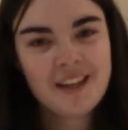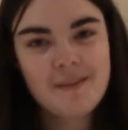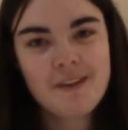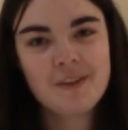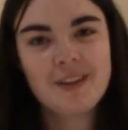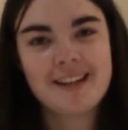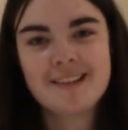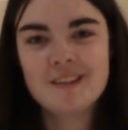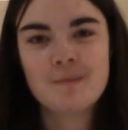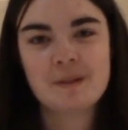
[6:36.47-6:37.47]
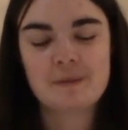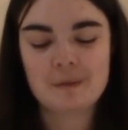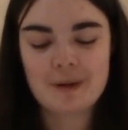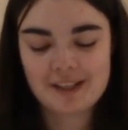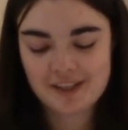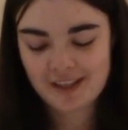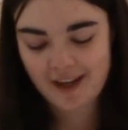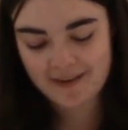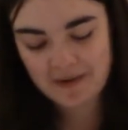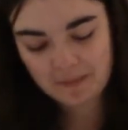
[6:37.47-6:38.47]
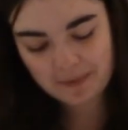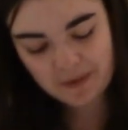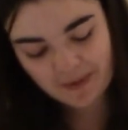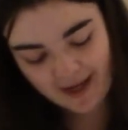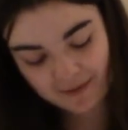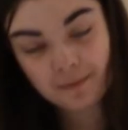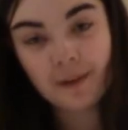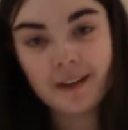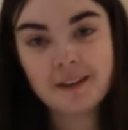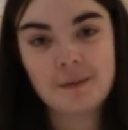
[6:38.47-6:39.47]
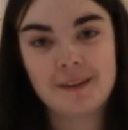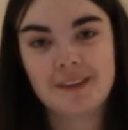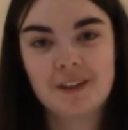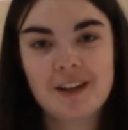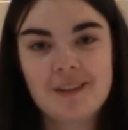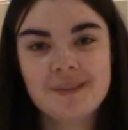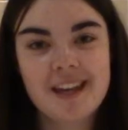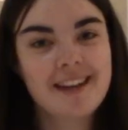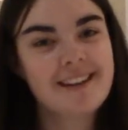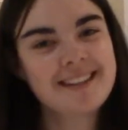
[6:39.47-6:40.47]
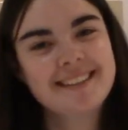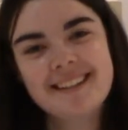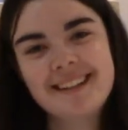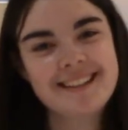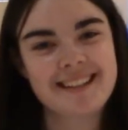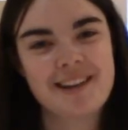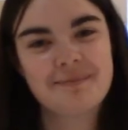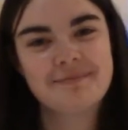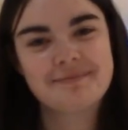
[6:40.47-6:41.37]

Thank you guys so much for watching. I hope you had fun with the craft, and I'll see you next time.